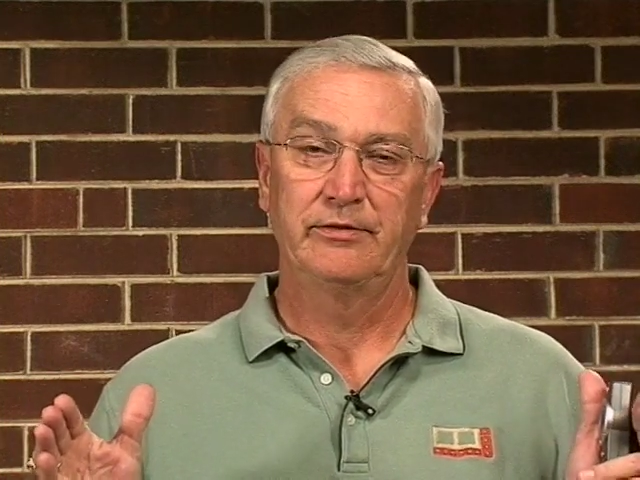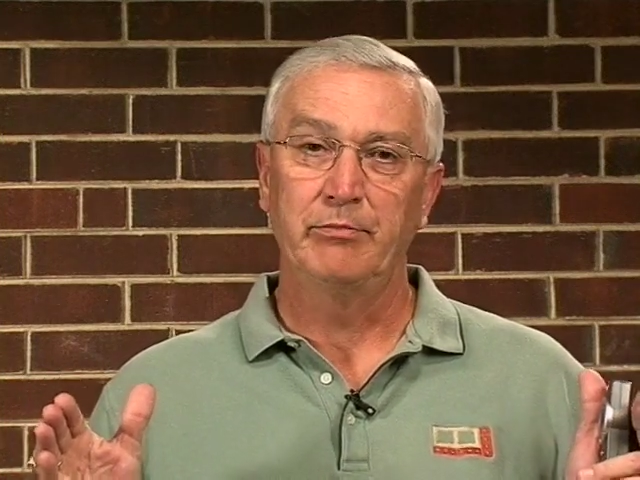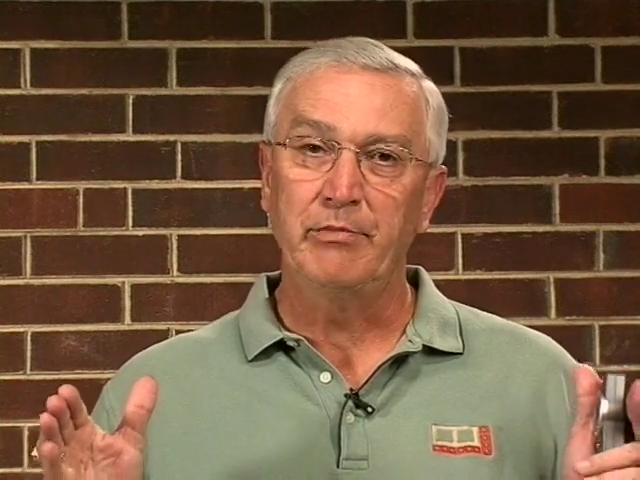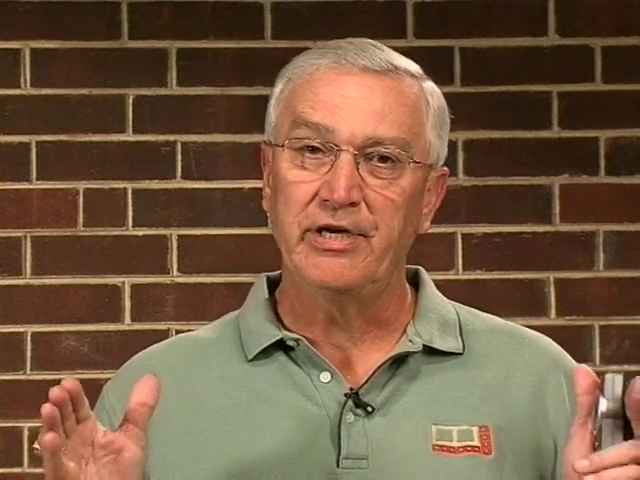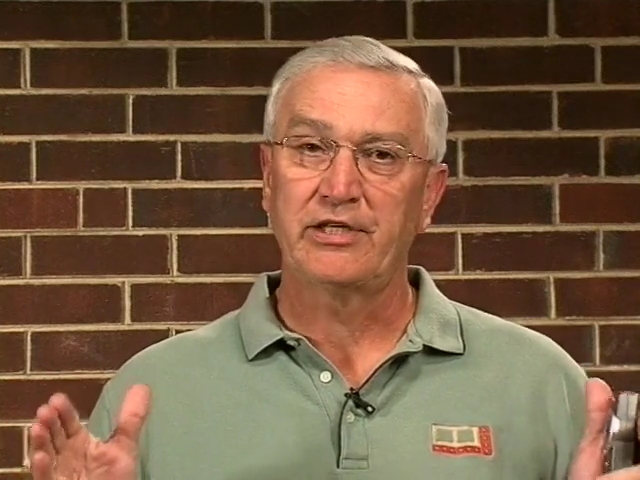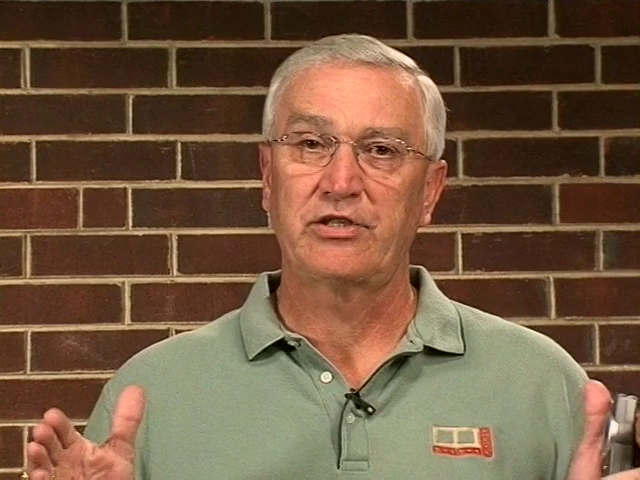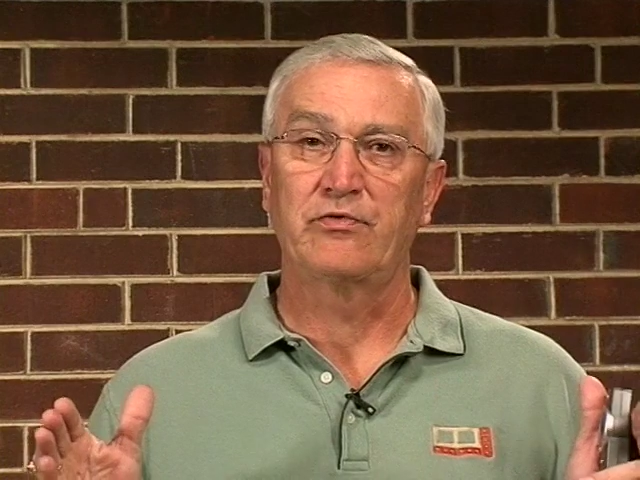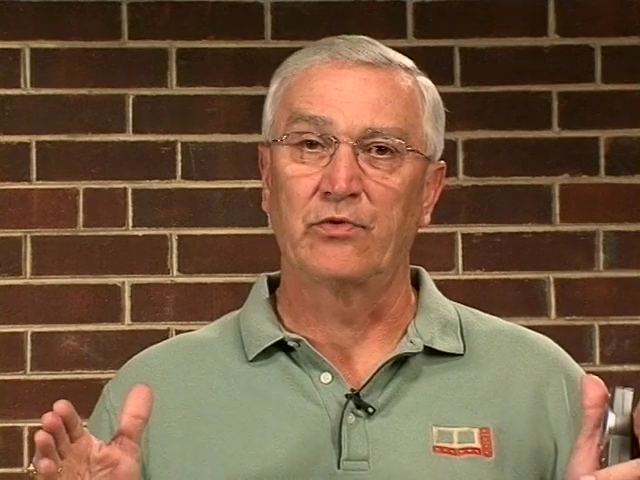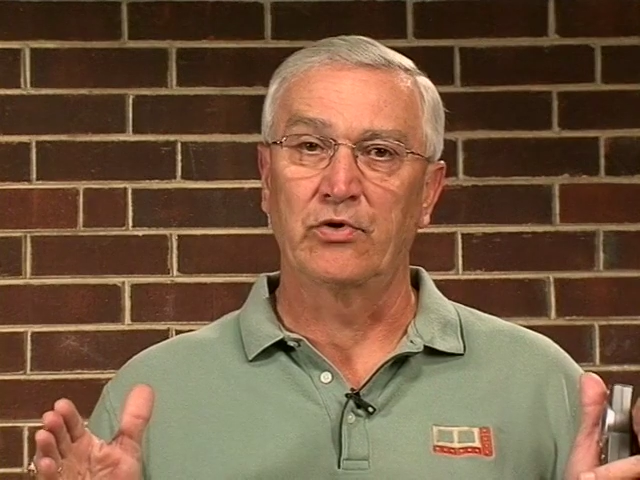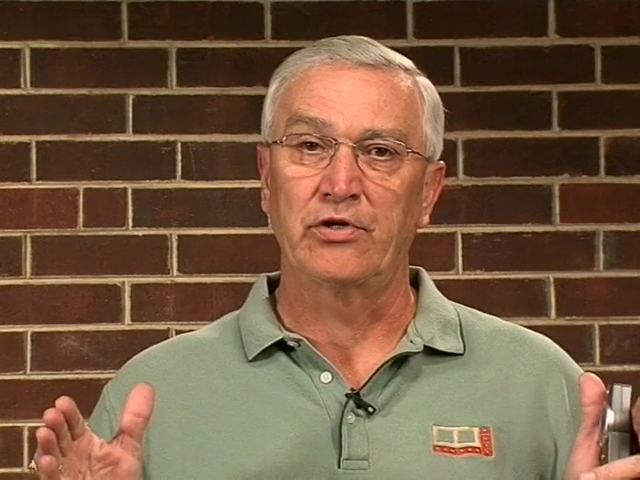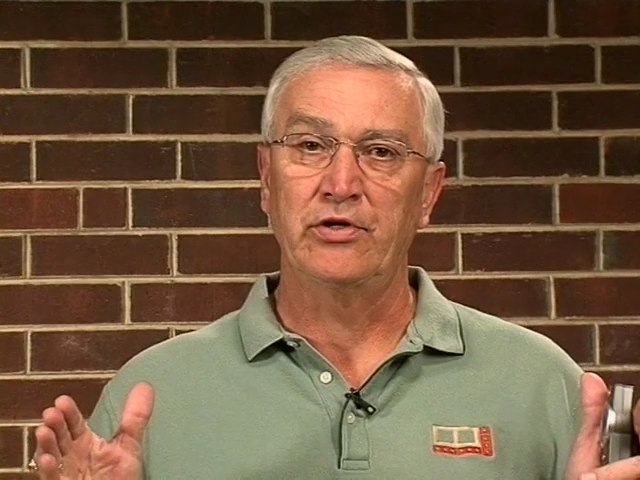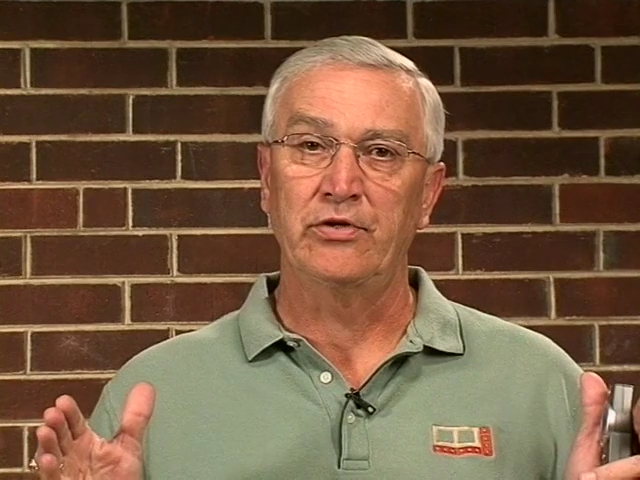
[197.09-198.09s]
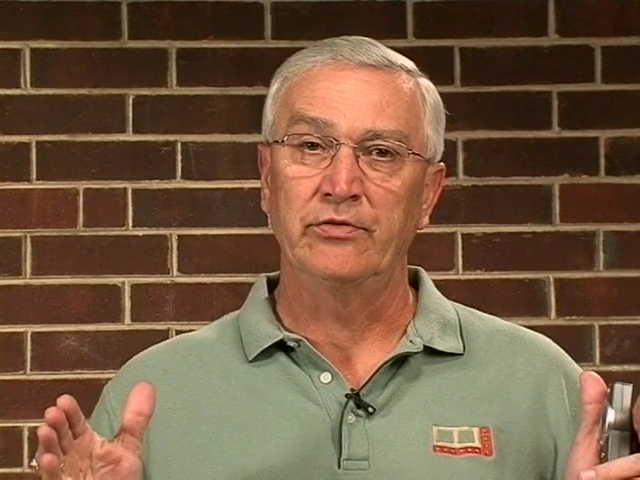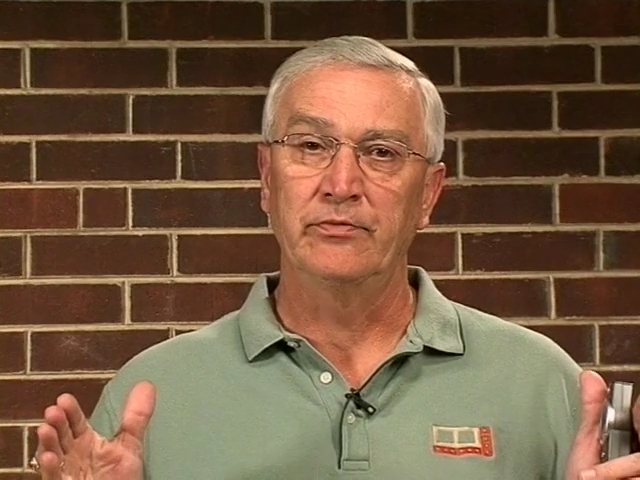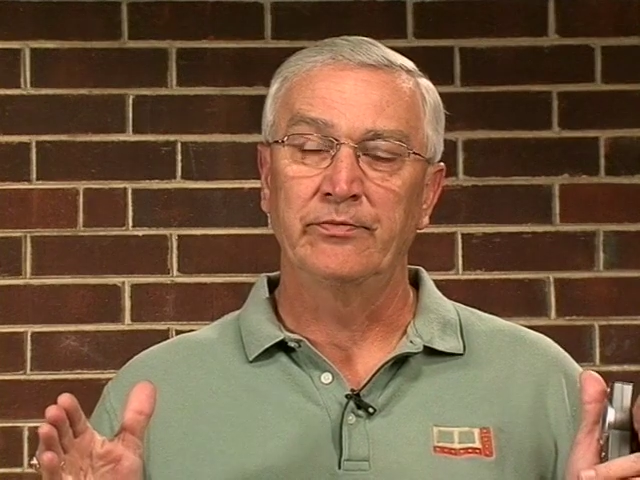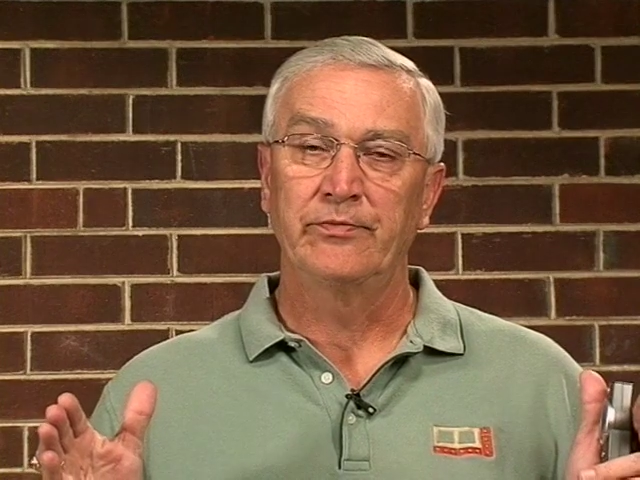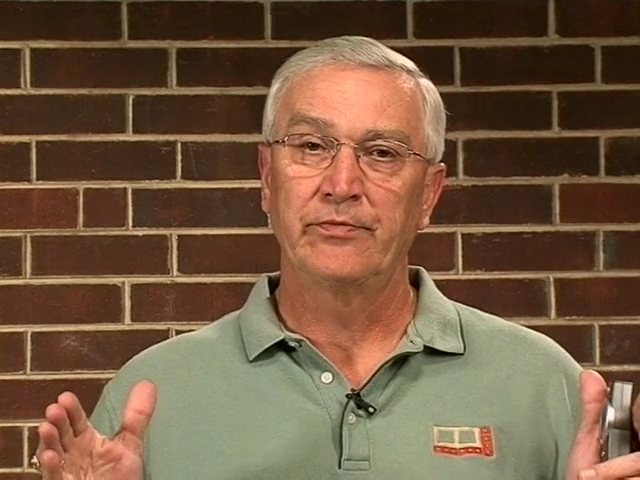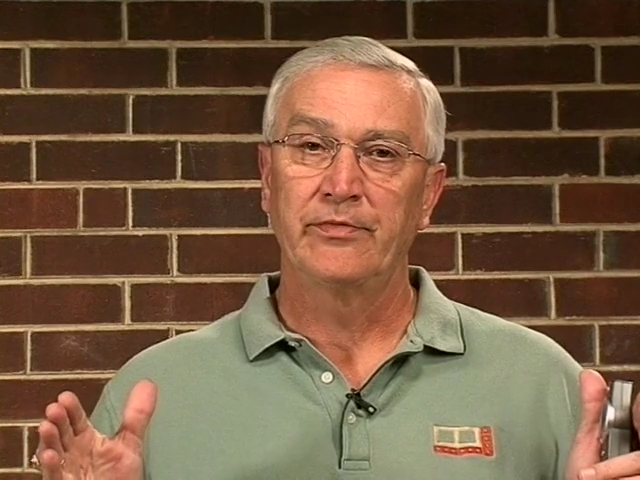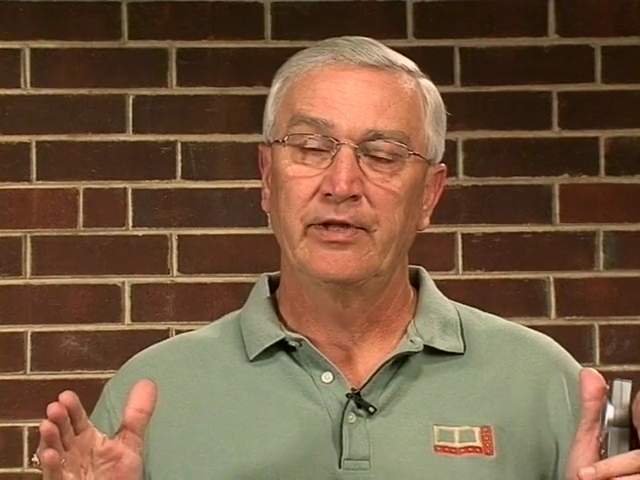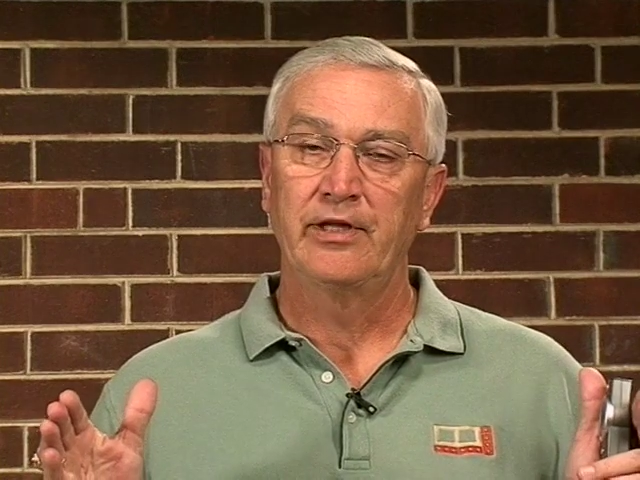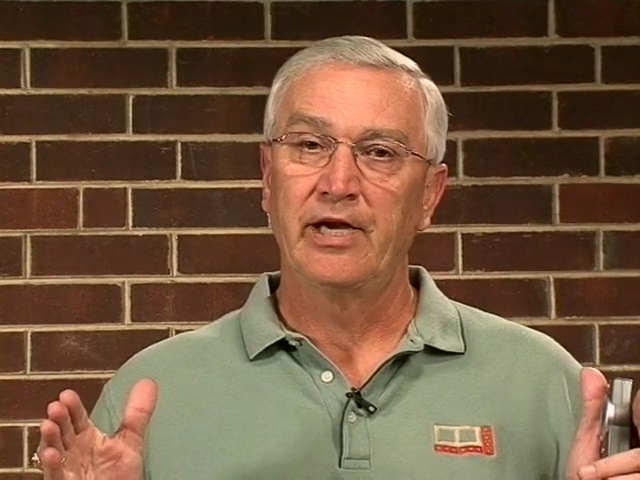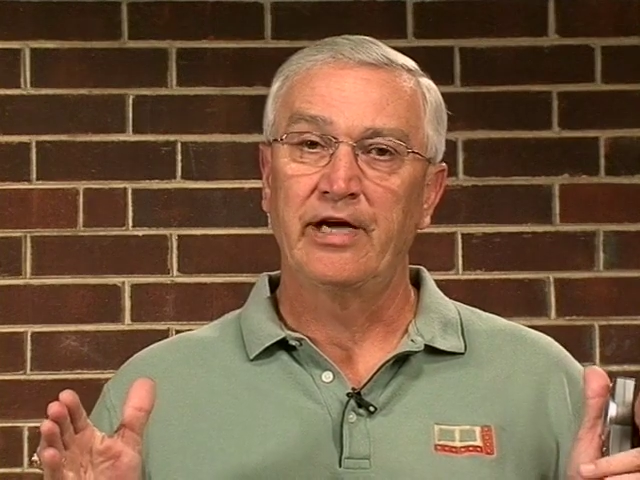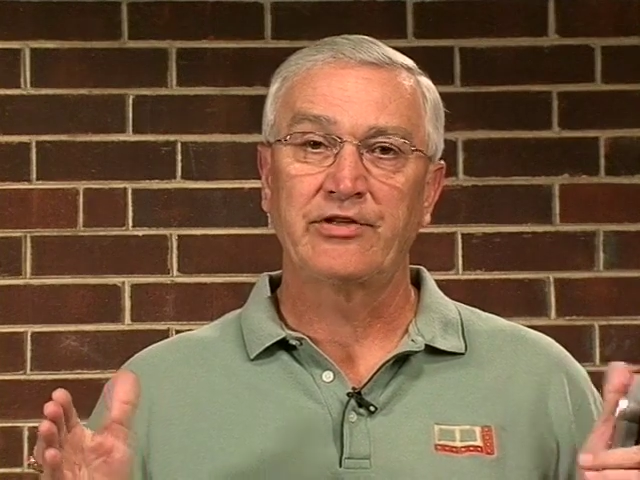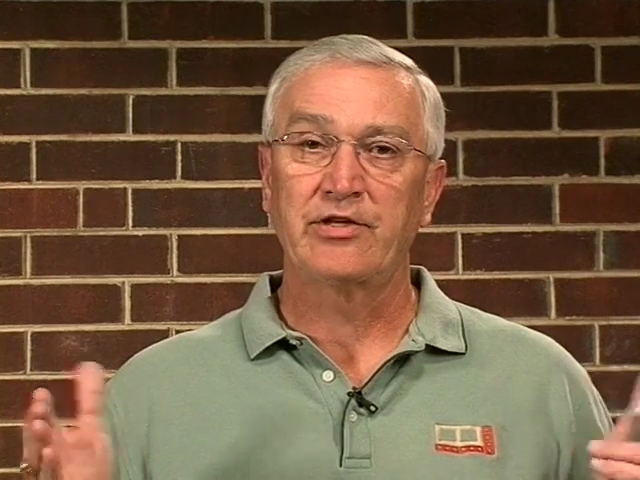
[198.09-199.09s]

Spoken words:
mixed for you at